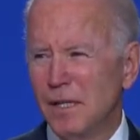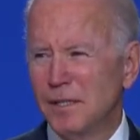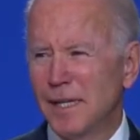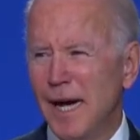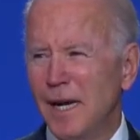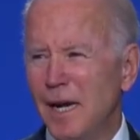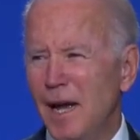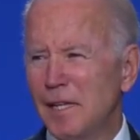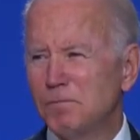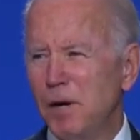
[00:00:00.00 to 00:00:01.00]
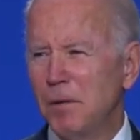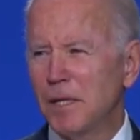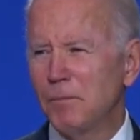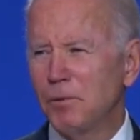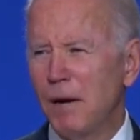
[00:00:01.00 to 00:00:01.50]
to catalyze
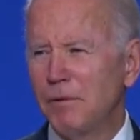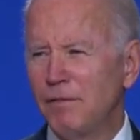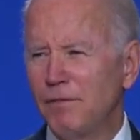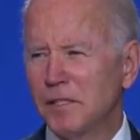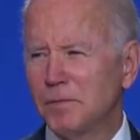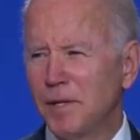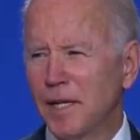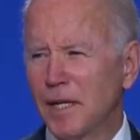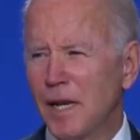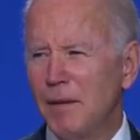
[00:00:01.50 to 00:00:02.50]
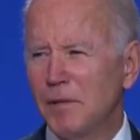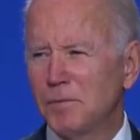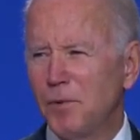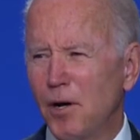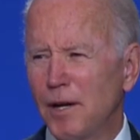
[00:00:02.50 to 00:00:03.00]
public and private investment in
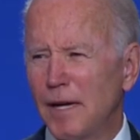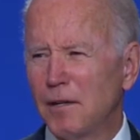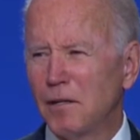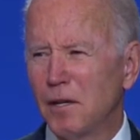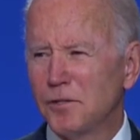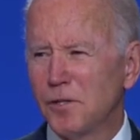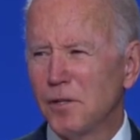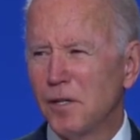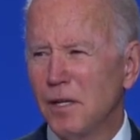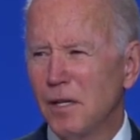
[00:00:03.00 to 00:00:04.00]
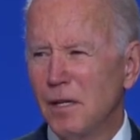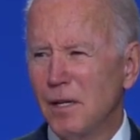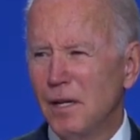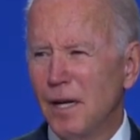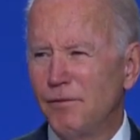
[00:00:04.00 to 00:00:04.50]
climate-smart agriculture
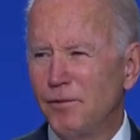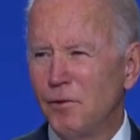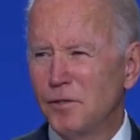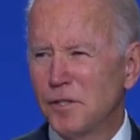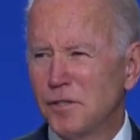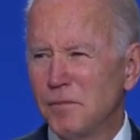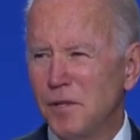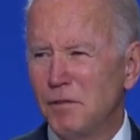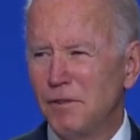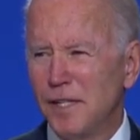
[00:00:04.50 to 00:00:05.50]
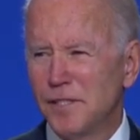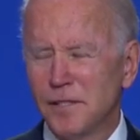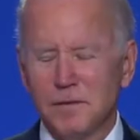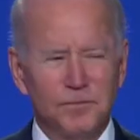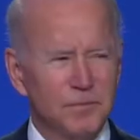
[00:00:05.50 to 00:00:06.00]
and food system
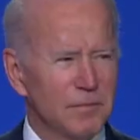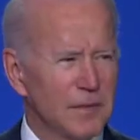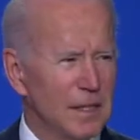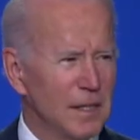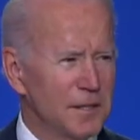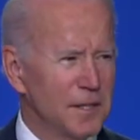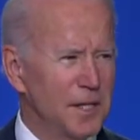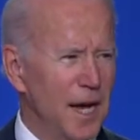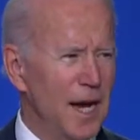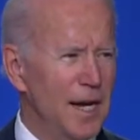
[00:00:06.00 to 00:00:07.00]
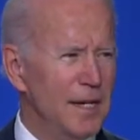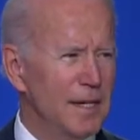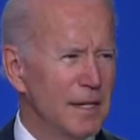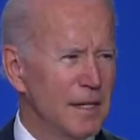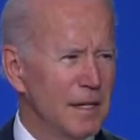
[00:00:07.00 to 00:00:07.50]
innovation.
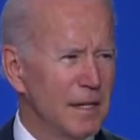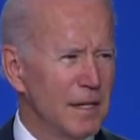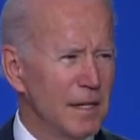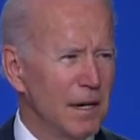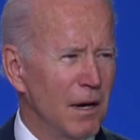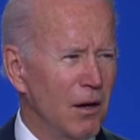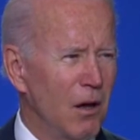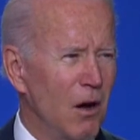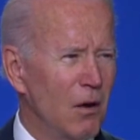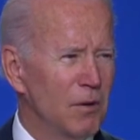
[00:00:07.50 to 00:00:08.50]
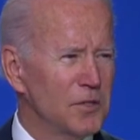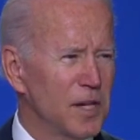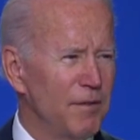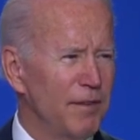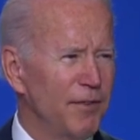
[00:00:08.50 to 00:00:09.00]
Today, along with
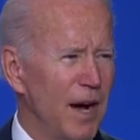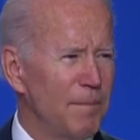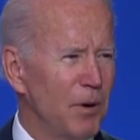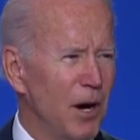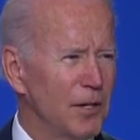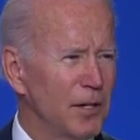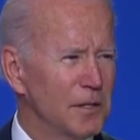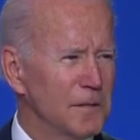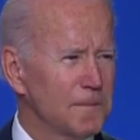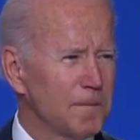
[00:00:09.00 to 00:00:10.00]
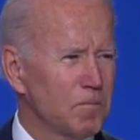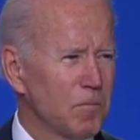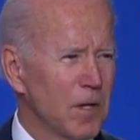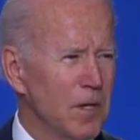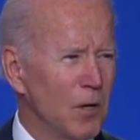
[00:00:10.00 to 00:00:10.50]
75 partners,
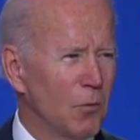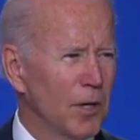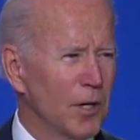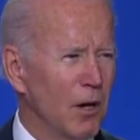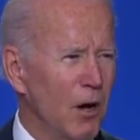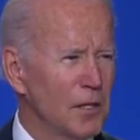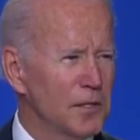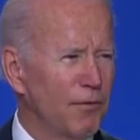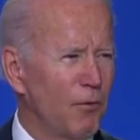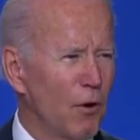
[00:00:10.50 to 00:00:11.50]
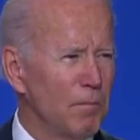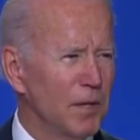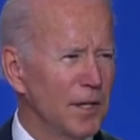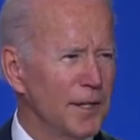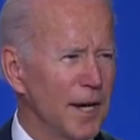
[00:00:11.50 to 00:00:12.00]
we're going to launch a $4
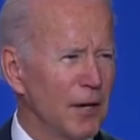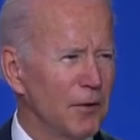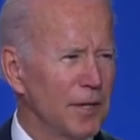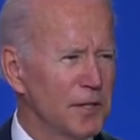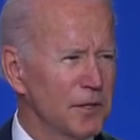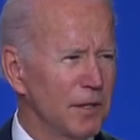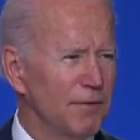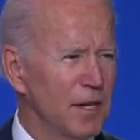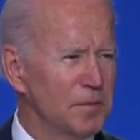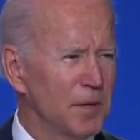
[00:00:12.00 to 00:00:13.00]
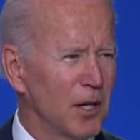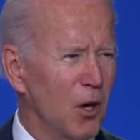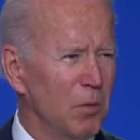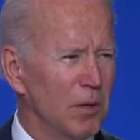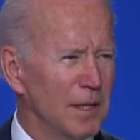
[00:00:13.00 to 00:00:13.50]
billion initial investment
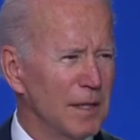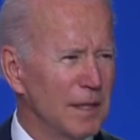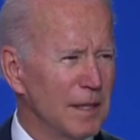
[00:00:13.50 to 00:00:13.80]
globally.